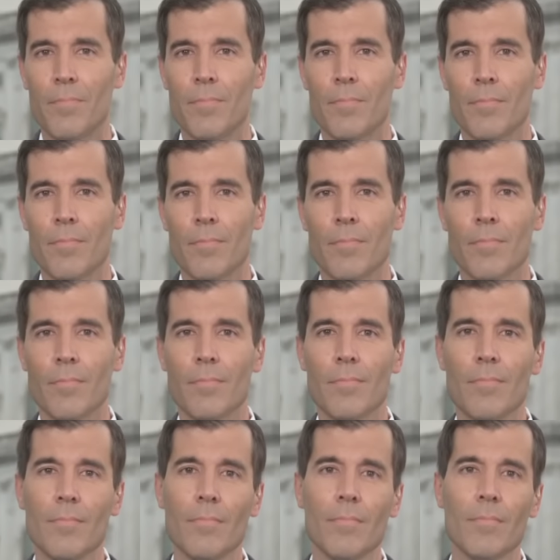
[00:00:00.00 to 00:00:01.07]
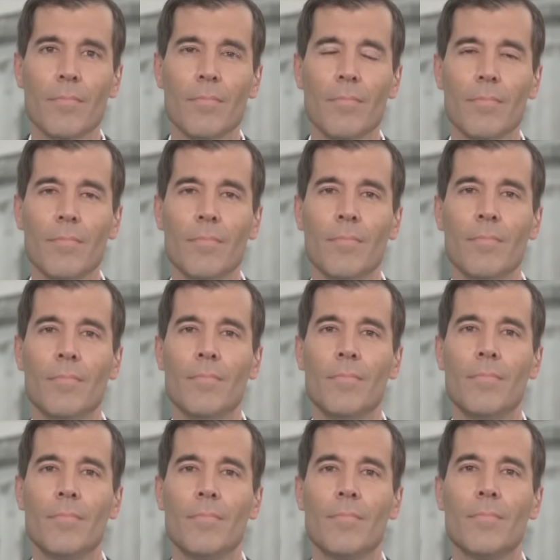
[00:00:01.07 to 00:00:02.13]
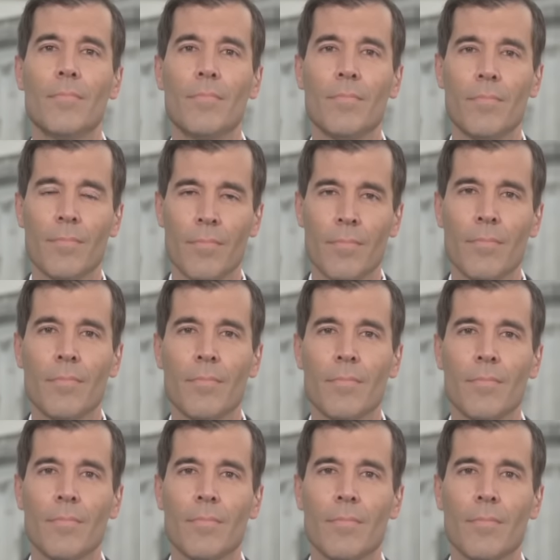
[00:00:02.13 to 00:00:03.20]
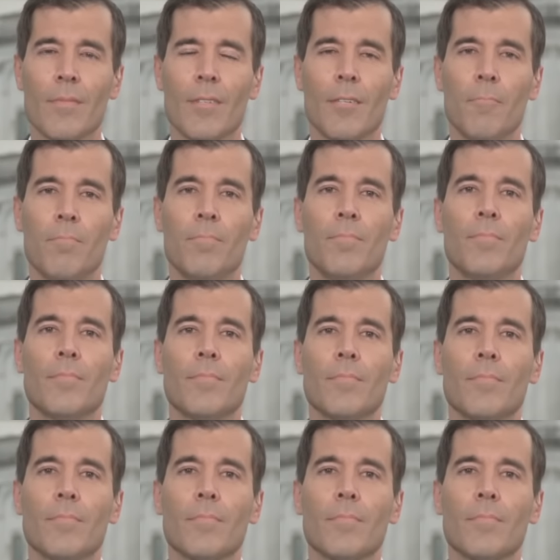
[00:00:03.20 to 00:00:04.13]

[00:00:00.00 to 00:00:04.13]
No words are spoken by the person on screen.